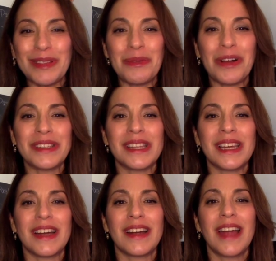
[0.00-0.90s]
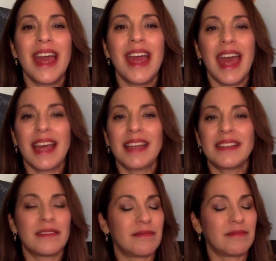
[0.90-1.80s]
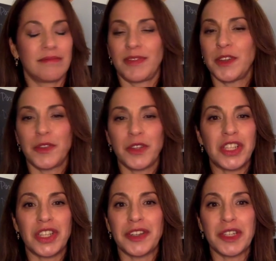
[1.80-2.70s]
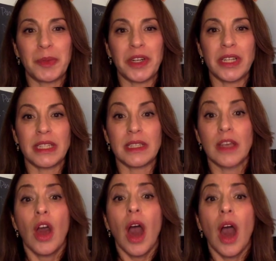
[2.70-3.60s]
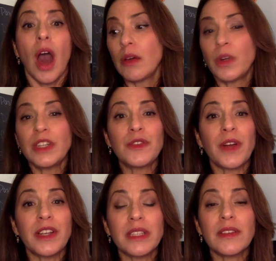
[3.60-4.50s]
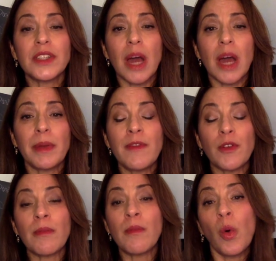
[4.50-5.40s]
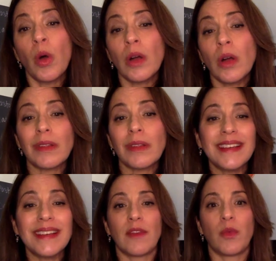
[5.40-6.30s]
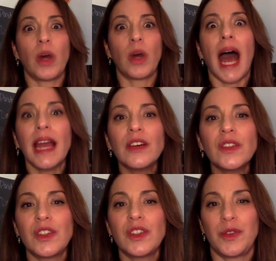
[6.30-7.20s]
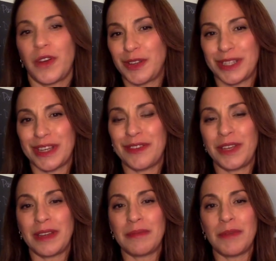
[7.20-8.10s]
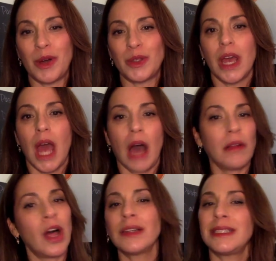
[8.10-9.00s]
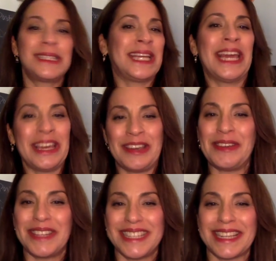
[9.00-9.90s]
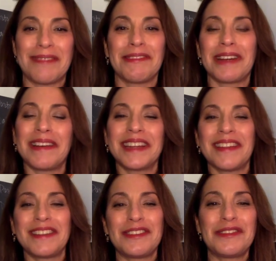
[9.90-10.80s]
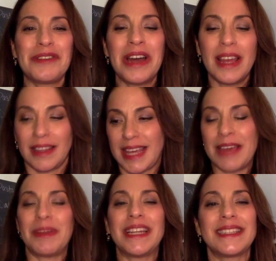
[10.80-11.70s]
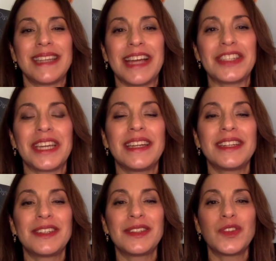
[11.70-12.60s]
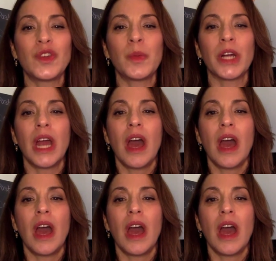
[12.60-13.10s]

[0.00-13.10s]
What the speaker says: the walls there, and feel free to share your experiences. What did you find yourself shopping for more or less of? What aisles did you find yourself in most? How long did it take you this time around now that you came in as an educated consumer?